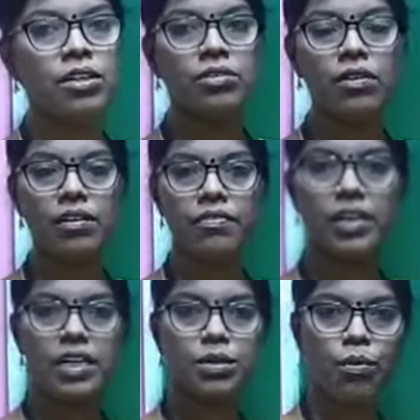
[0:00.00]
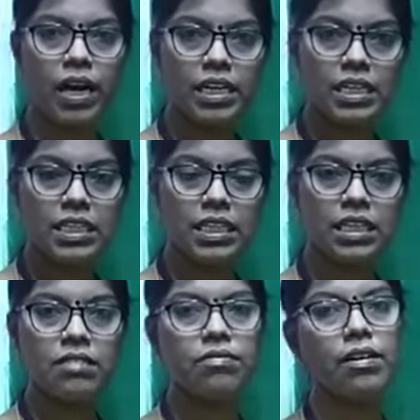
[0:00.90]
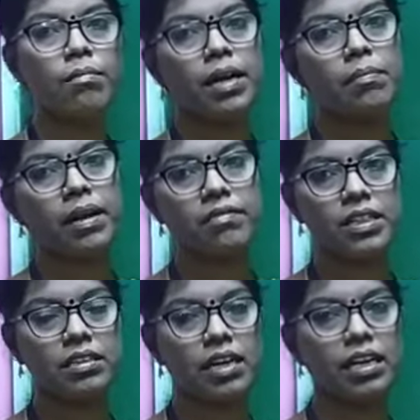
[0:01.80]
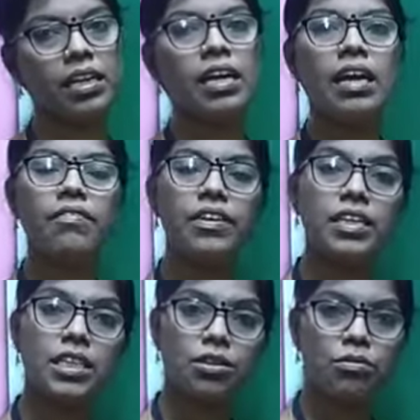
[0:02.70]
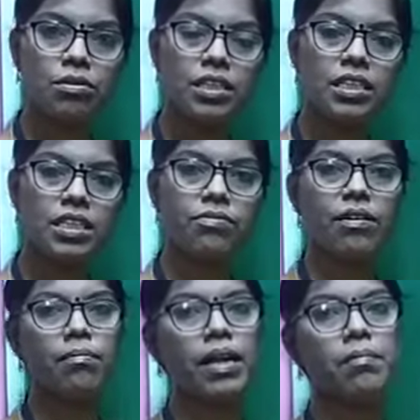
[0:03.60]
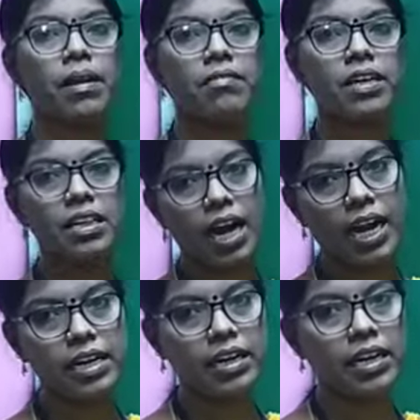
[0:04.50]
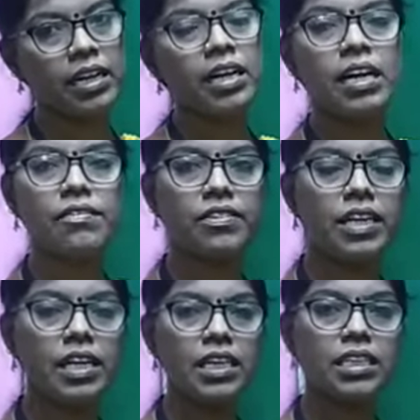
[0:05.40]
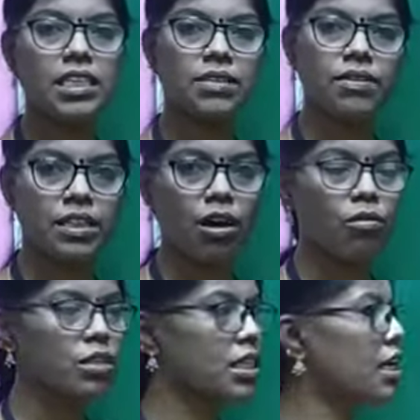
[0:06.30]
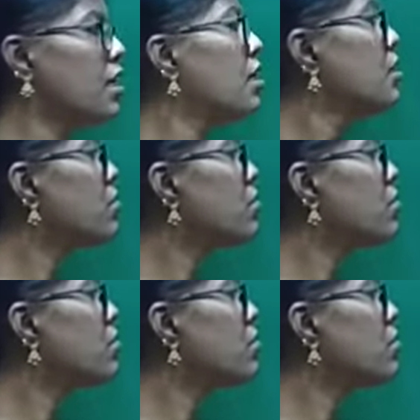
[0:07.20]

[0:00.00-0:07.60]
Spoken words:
So if it is 1 digit, we will multiply with 10. If it is 2 digits, we will multiply with 100. If 3 digits, with 1000.